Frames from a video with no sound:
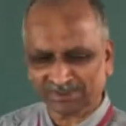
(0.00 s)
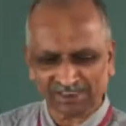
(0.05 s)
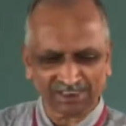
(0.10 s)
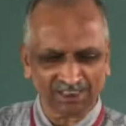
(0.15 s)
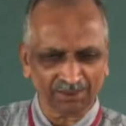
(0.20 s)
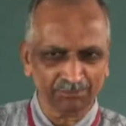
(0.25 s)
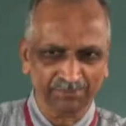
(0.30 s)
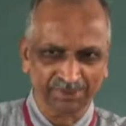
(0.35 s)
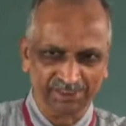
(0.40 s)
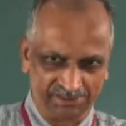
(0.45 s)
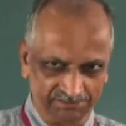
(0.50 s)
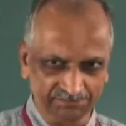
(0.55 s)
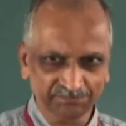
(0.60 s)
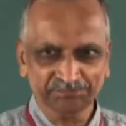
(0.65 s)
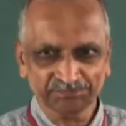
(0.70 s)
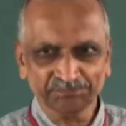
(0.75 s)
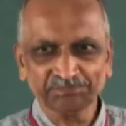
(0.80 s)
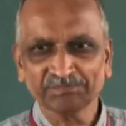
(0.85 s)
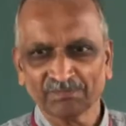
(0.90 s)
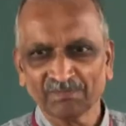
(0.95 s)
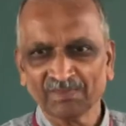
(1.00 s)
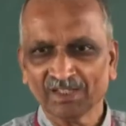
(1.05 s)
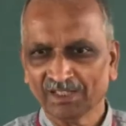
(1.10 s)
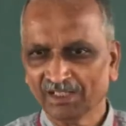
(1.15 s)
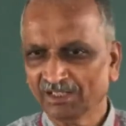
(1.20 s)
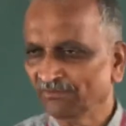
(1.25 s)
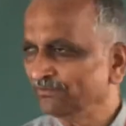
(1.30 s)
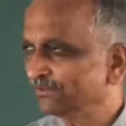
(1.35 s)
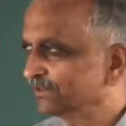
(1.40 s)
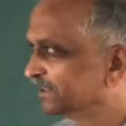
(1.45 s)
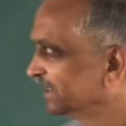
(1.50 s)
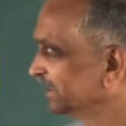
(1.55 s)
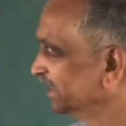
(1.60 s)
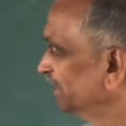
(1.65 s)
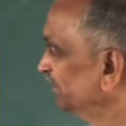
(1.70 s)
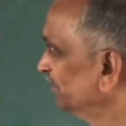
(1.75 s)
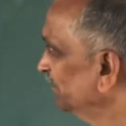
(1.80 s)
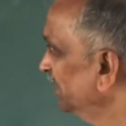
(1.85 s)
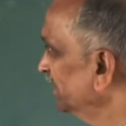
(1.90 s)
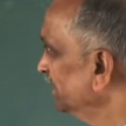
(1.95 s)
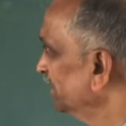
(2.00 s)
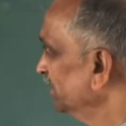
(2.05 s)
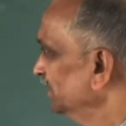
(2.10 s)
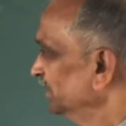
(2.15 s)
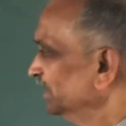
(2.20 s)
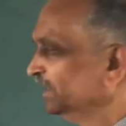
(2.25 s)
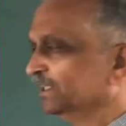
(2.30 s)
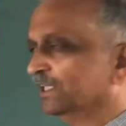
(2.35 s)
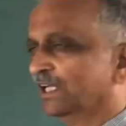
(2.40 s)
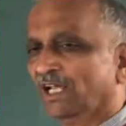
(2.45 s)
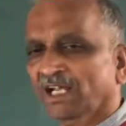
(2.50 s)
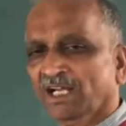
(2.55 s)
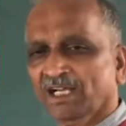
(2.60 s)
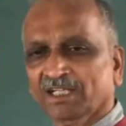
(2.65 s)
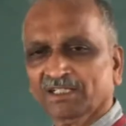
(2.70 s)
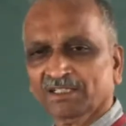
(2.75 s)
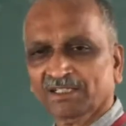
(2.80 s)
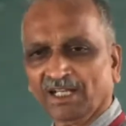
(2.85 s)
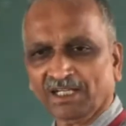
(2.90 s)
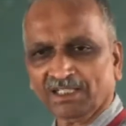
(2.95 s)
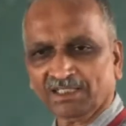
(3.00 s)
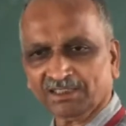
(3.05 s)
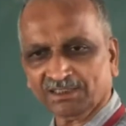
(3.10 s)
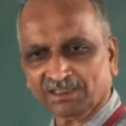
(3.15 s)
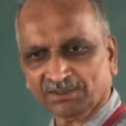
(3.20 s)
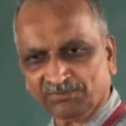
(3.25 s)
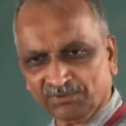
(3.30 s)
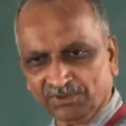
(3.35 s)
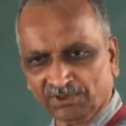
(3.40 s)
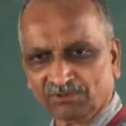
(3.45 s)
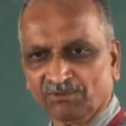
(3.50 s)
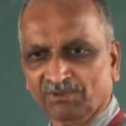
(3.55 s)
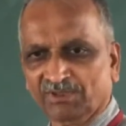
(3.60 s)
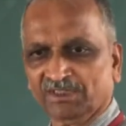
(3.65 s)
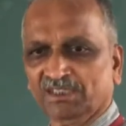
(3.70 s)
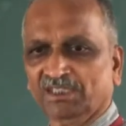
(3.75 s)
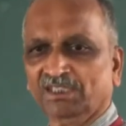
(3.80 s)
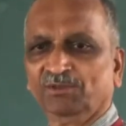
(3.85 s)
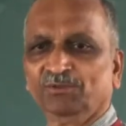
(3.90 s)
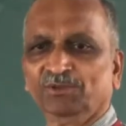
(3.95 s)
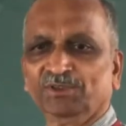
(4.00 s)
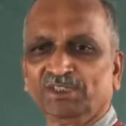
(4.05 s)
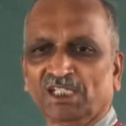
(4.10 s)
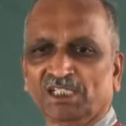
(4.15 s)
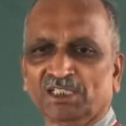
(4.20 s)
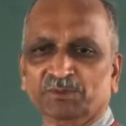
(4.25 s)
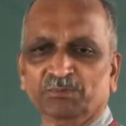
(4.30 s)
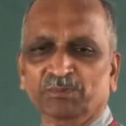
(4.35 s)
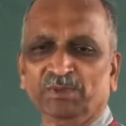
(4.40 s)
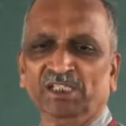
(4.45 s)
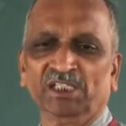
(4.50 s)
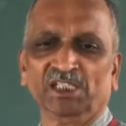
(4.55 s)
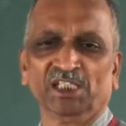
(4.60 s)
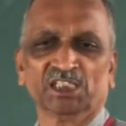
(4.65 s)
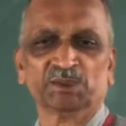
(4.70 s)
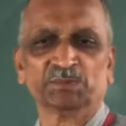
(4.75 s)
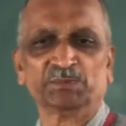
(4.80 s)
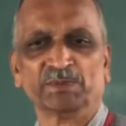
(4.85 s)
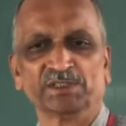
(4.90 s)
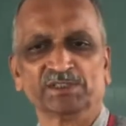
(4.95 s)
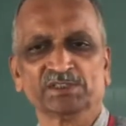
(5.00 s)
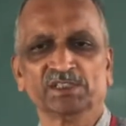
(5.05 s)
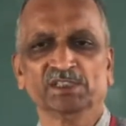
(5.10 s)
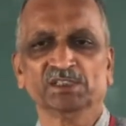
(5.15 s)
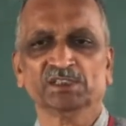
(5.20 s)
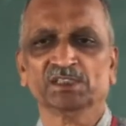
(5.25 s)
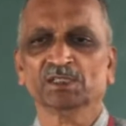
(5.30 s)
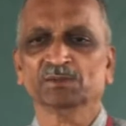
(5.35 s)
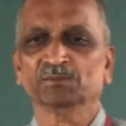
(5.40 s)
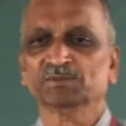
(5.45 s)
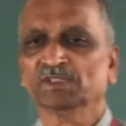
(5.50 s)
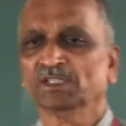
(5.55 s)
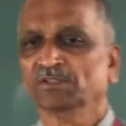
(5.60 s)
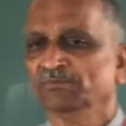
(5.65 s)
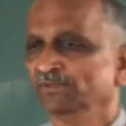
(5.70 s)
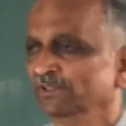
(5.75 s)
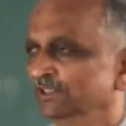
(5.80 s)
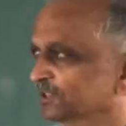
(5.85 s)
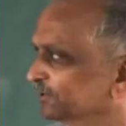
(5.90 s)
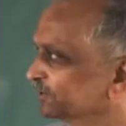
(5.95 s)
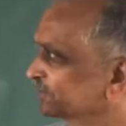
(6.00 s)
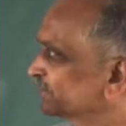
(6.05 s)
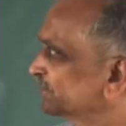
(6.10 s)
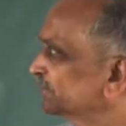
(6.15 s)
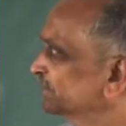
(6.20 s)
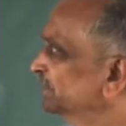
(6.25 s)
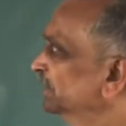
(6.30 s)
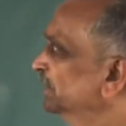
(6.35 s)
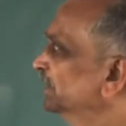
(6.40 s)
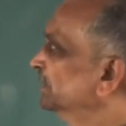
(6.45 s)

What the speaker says: is a number. F is a number, and that is a frequency which has been expressed in terms of hertz.